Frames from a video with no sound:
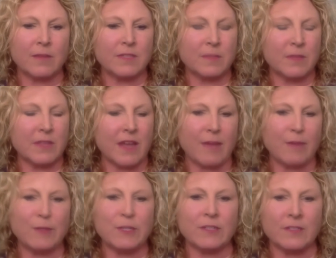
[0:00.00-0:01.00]
some of the
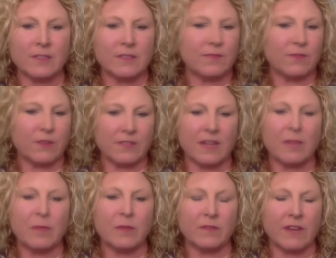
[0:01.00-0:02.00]
options, for
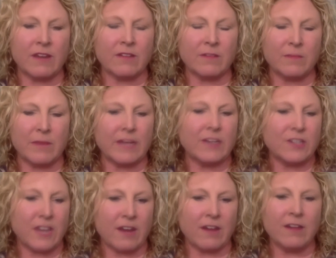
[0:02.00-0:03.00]
example, around
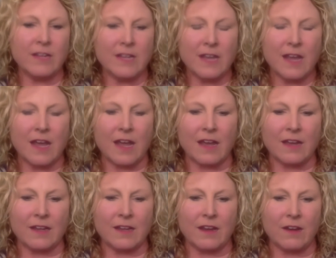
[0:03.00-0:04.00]
managed care
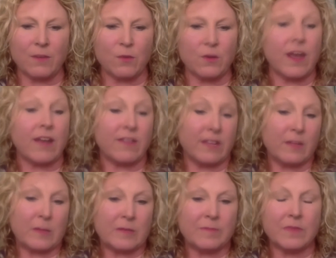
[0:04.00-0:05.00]
were not
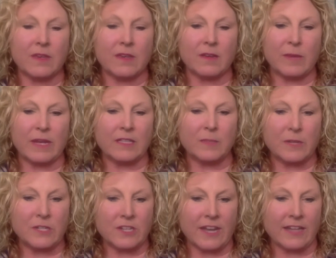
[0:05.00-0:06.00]
available. The
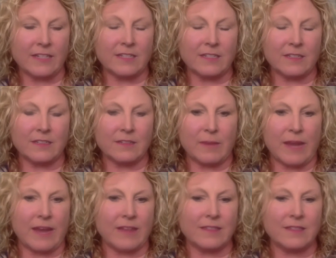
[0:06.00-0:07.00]
Balanced Budget Act
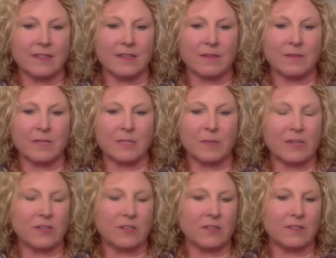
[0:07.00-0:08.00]
passed
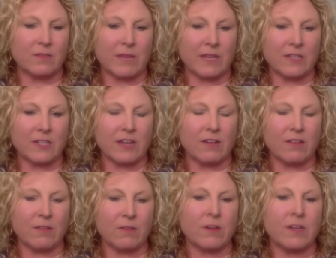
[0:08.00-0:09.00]
expansions of managed
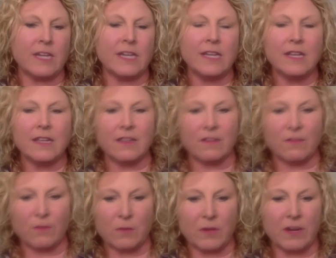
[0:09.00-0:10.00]
care authority. The
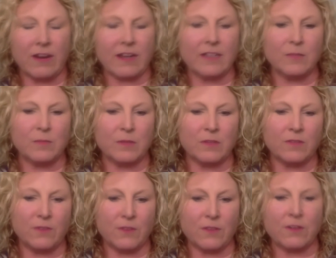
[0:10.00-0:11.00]
Affordable Care Act
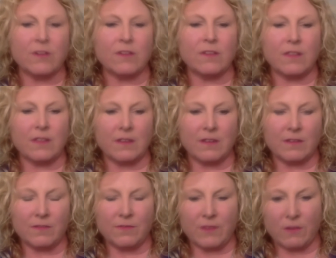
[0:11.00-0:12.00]
built further.
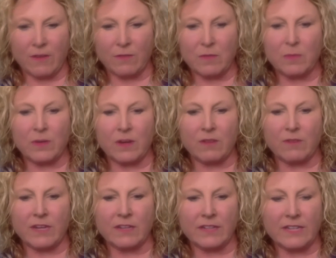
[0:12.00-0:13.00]
The federal government put
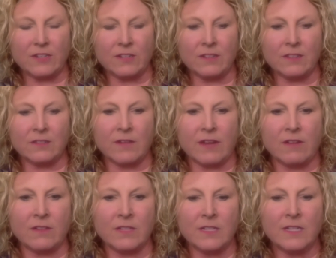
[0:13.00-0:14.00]
out regulations
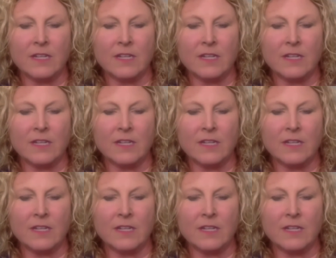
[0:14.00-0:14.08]
around